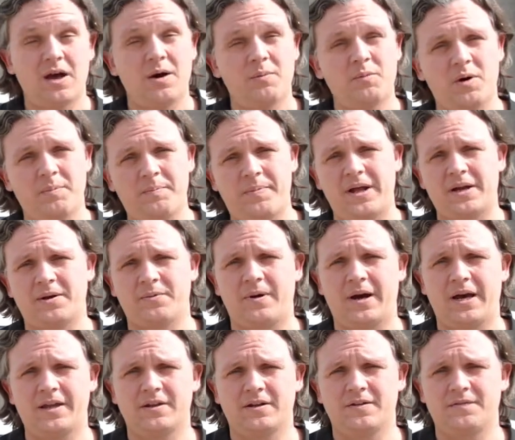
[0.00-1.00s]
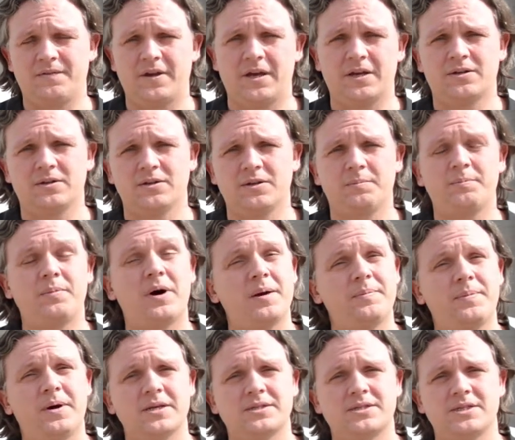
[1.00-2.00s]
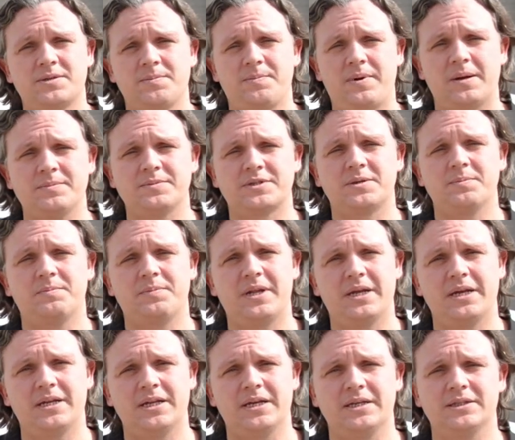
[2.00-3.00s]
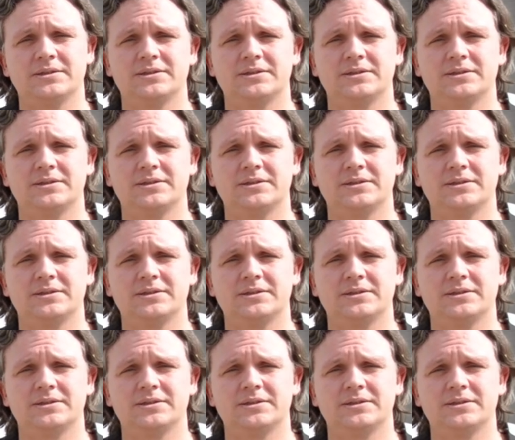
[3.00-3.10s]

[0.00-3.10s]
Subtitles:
And what better way than a vehicle that bypasses the pumps completely?